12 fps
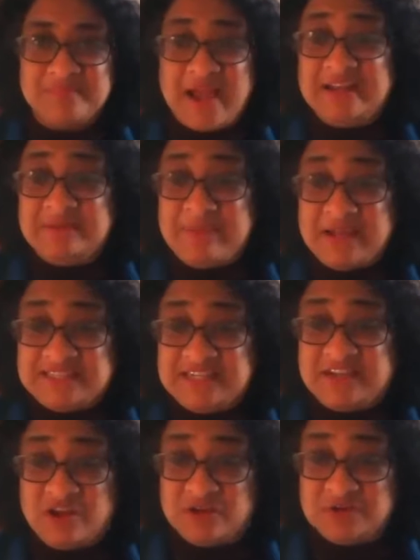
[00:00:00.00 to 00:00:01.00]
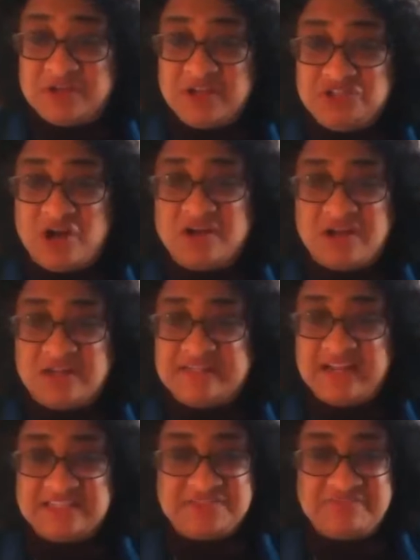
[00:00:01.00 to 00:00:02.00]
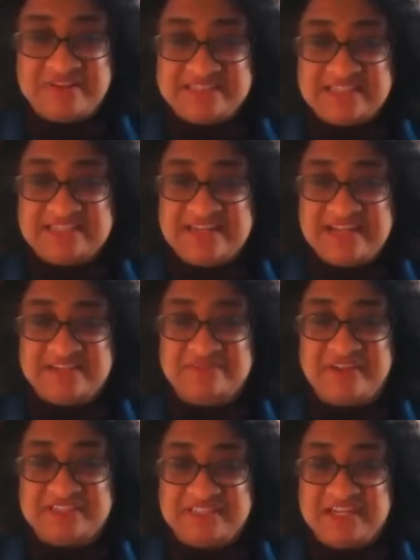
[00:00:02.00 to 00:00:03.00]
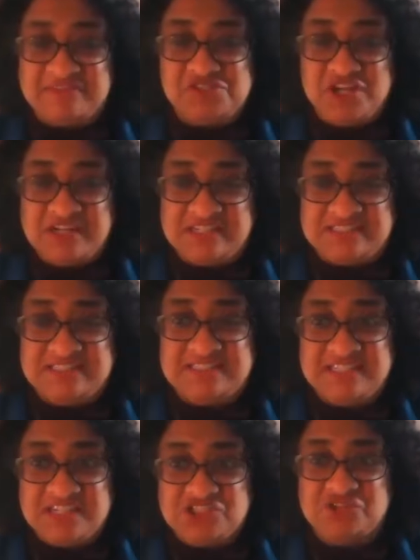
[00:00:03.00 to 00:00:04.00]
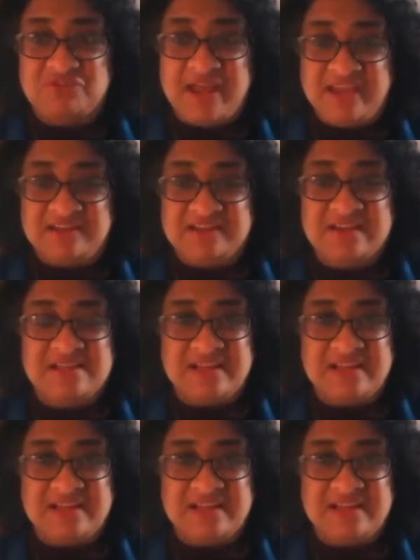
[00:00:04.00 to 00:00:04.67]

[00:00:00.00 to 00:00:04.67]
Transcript: And in Mexico, drug cartels have assassinated investigative journalists at such a rate